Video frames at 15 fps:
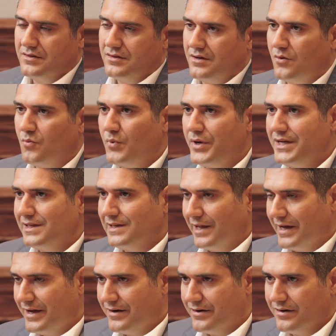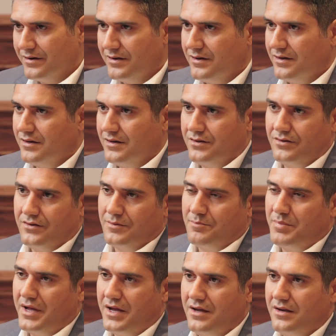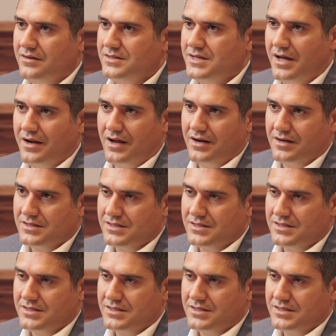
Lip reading: A week later, you had pain 10 out of